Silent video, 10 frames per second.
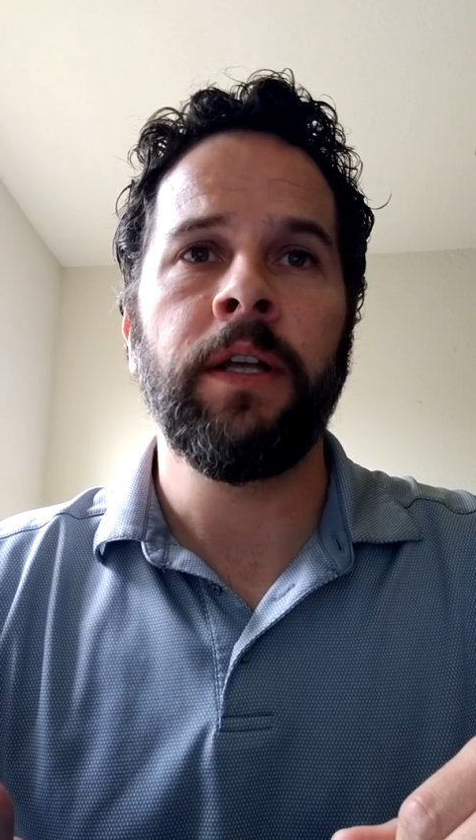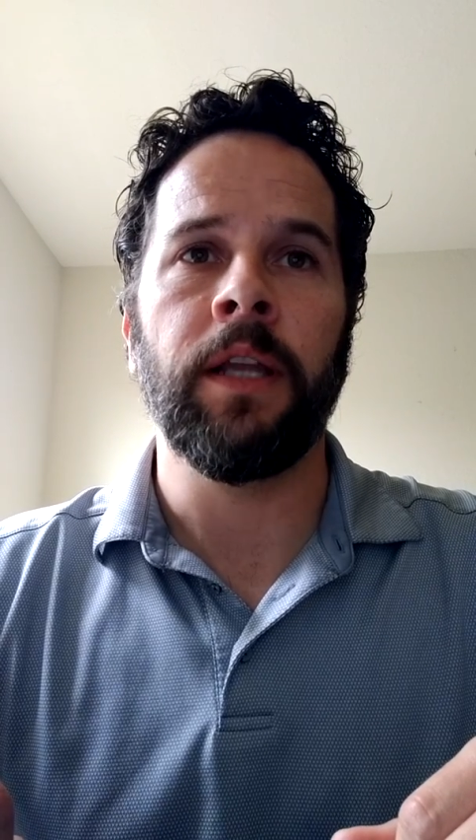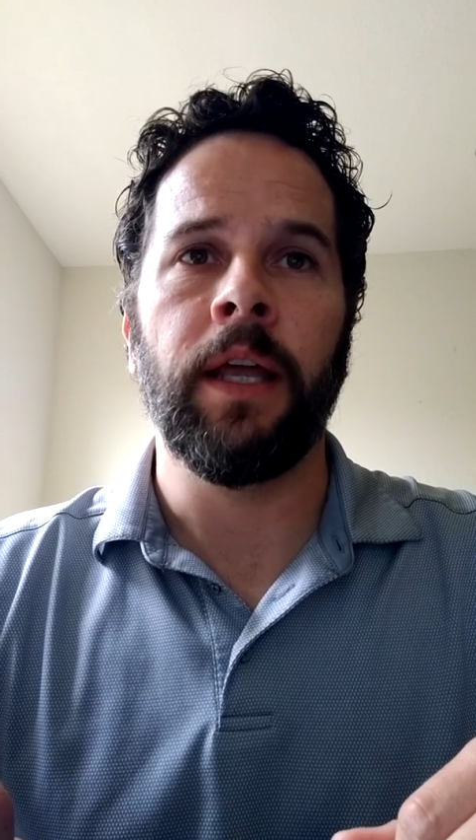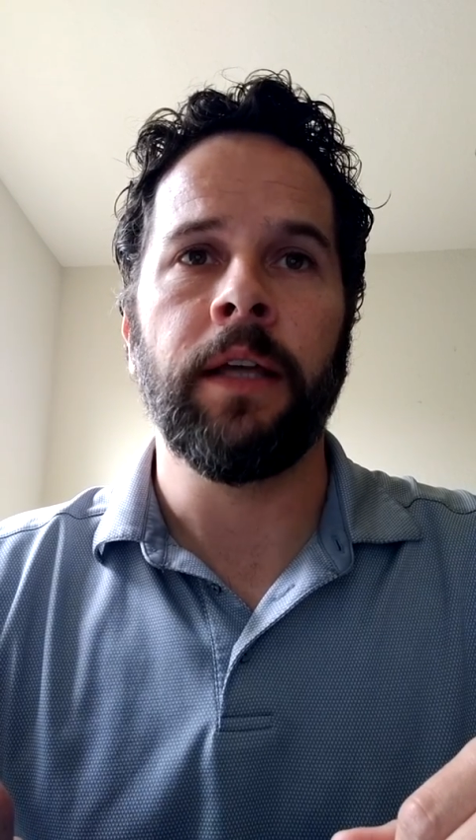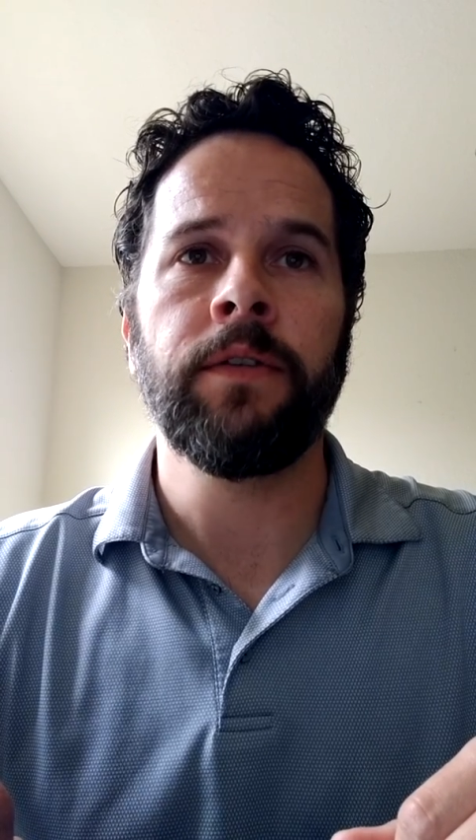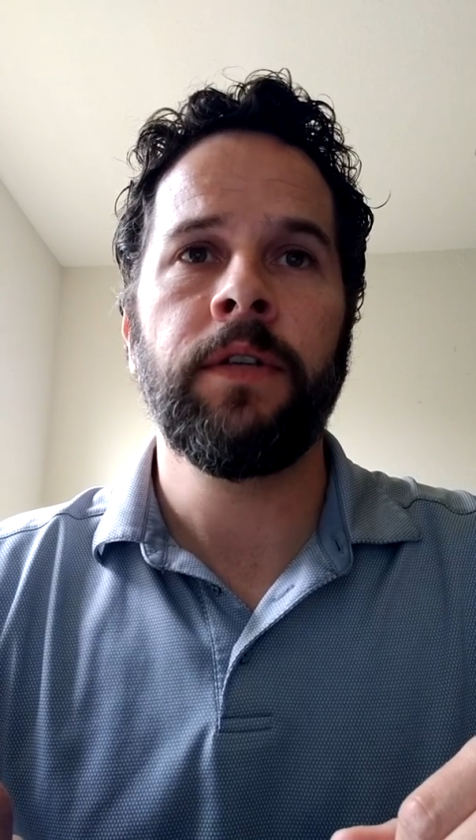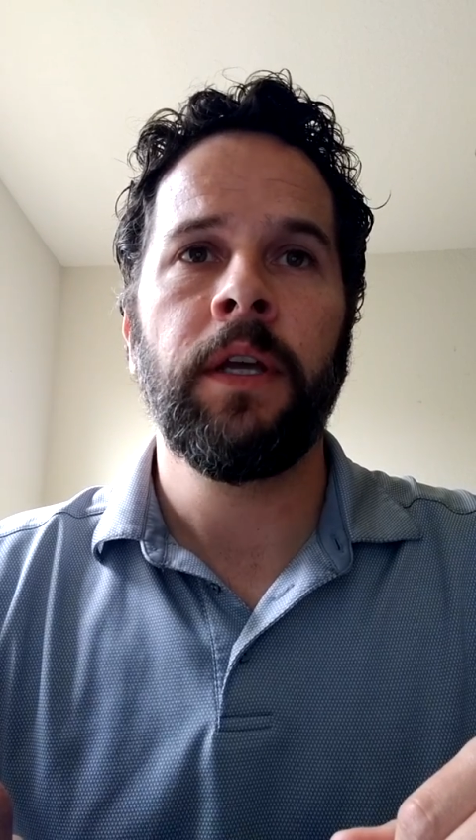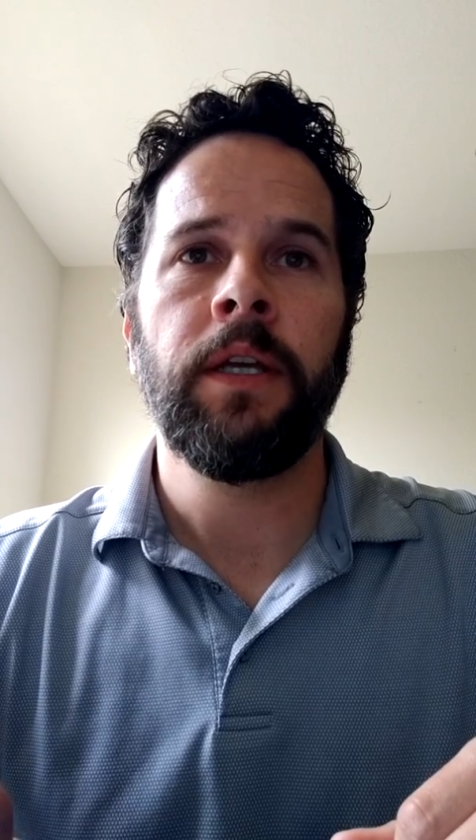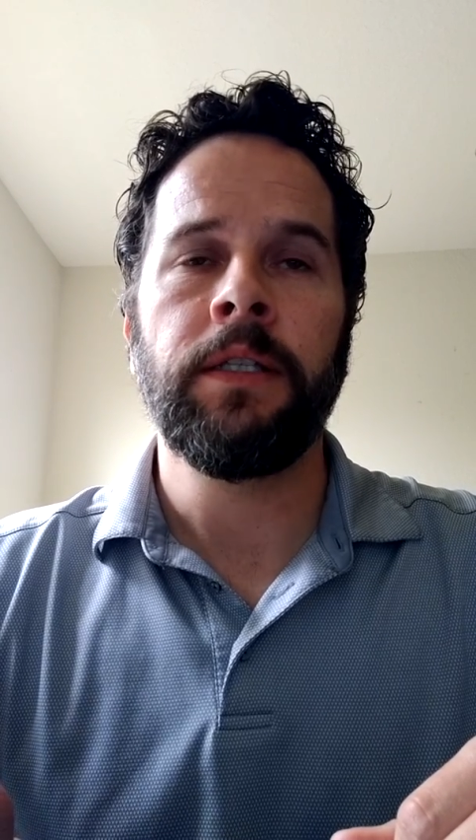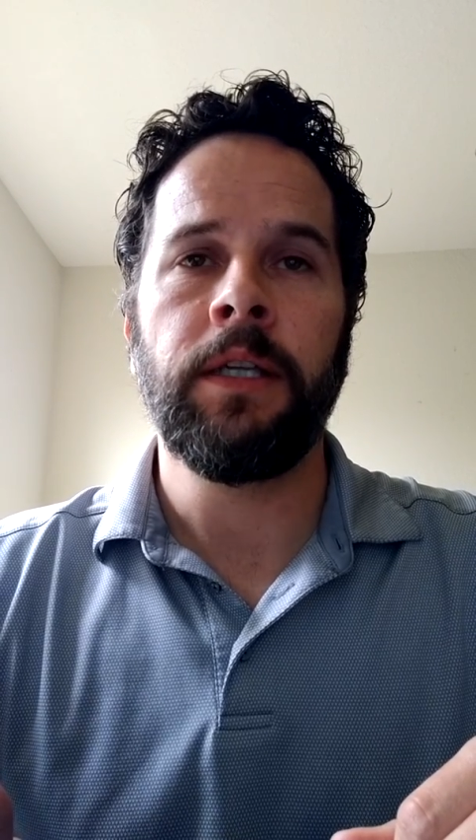glands,
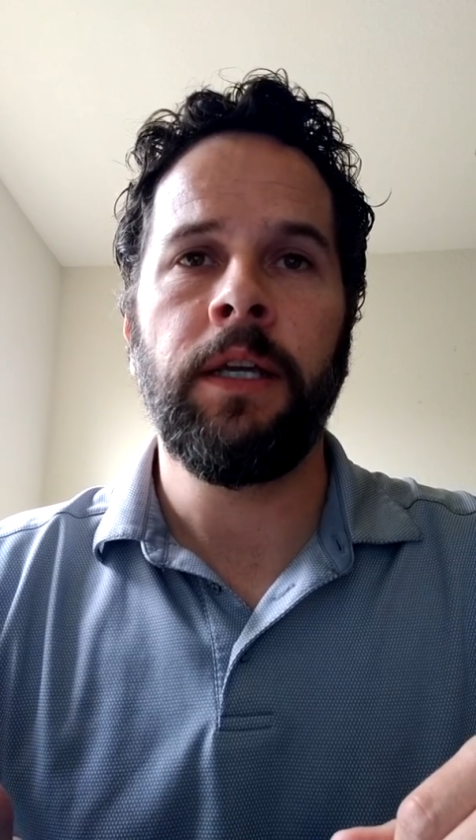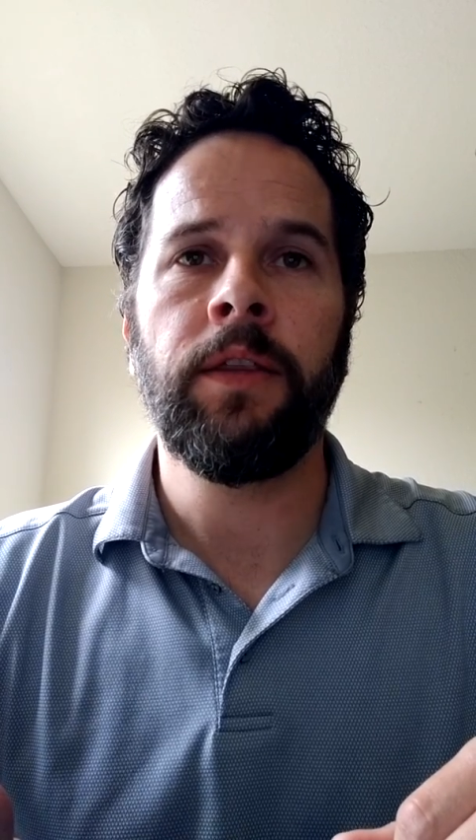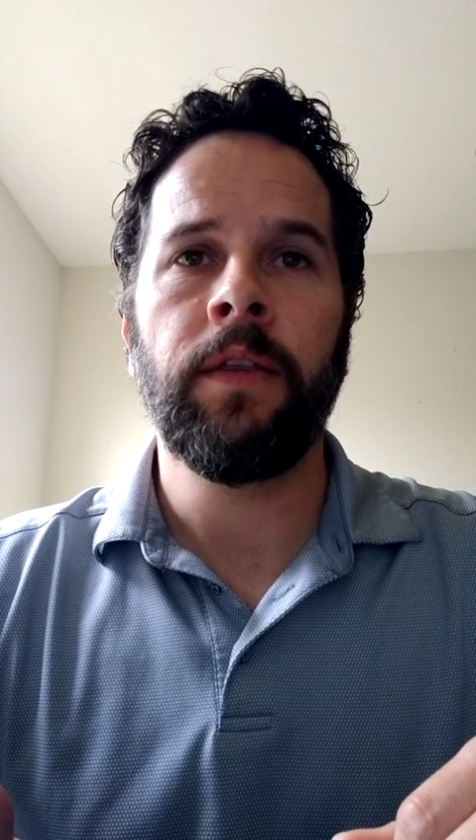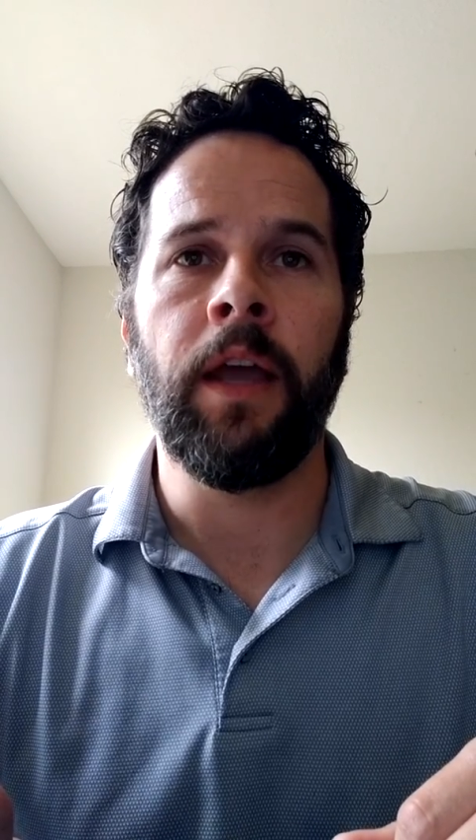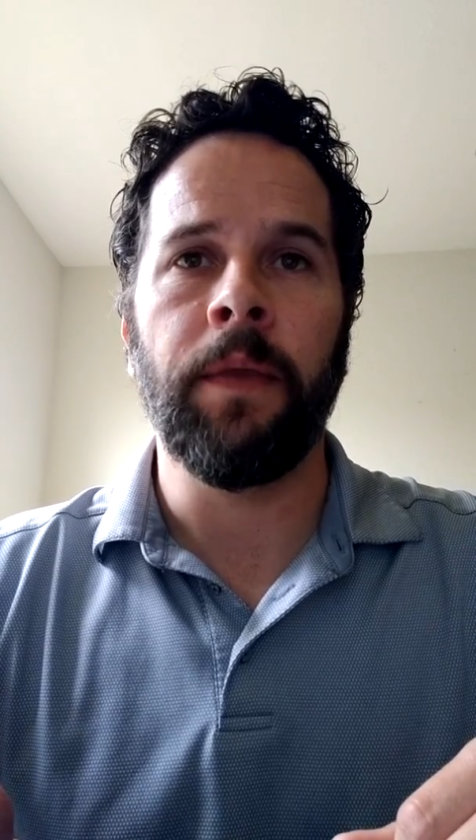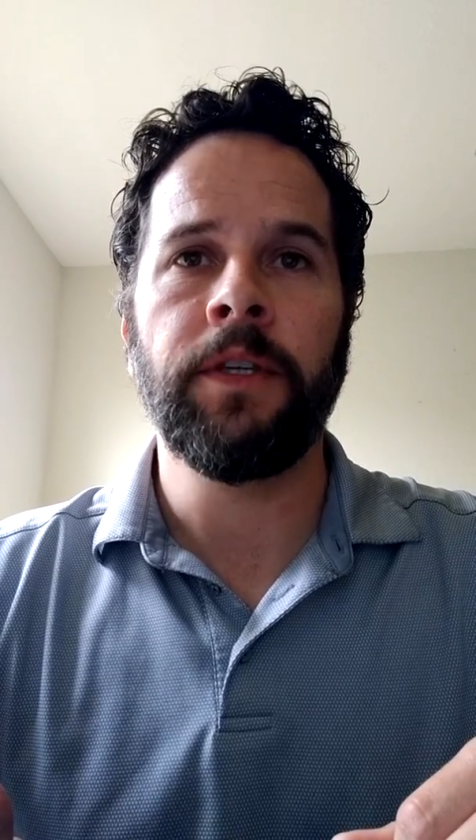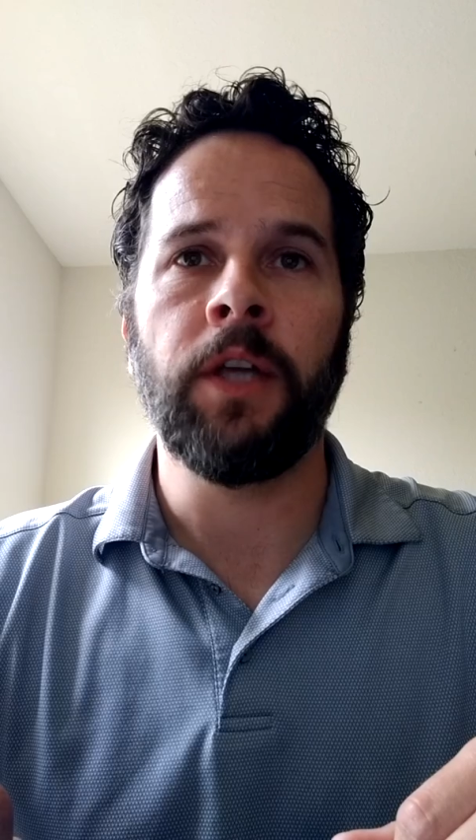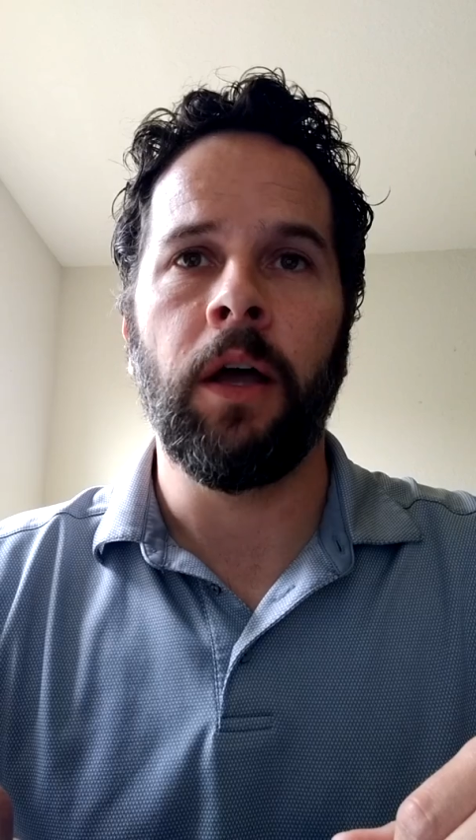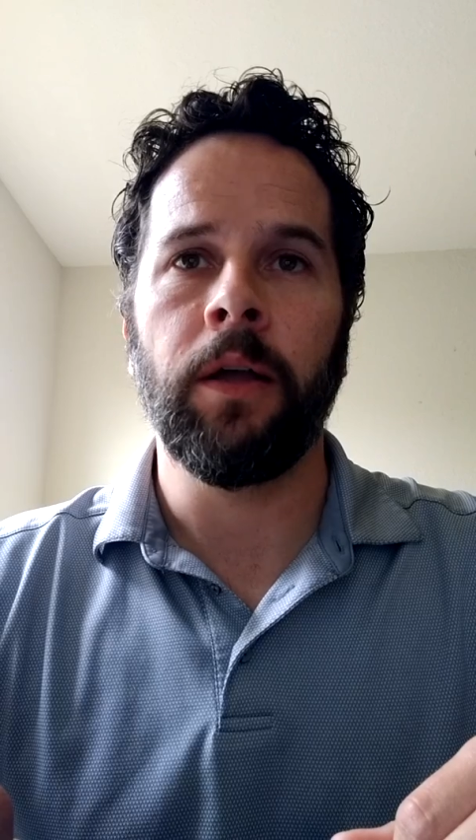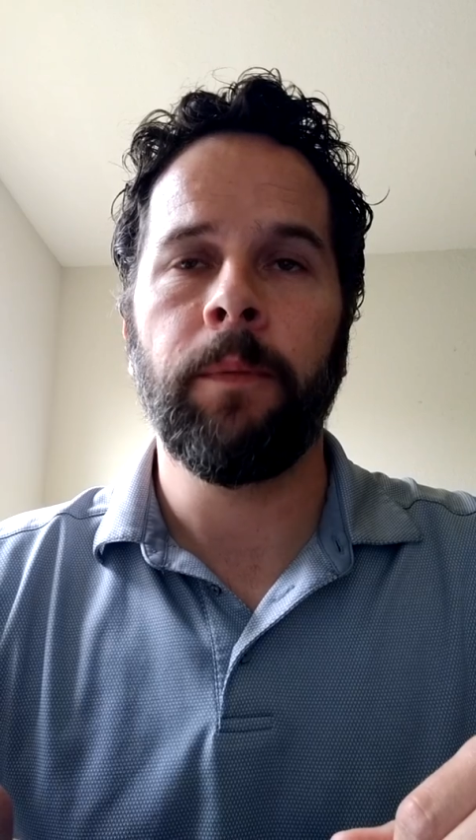teeth, and the
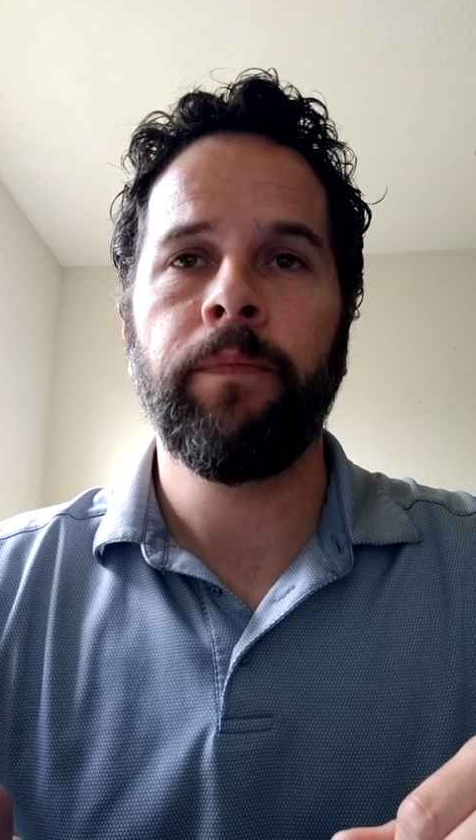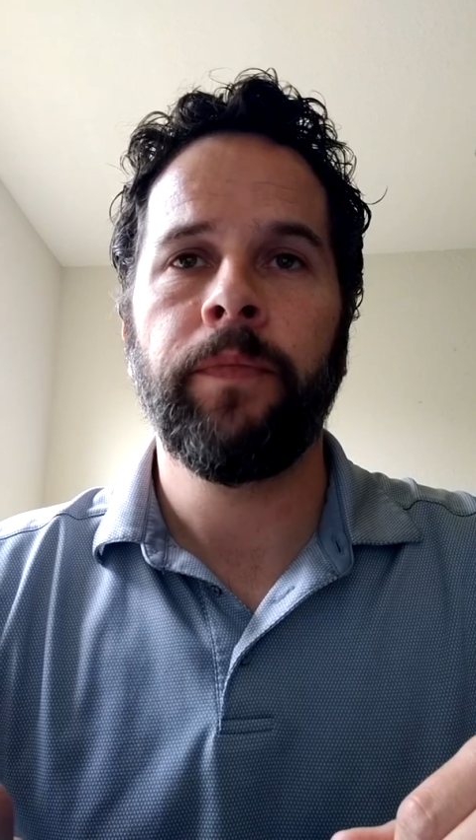tongue.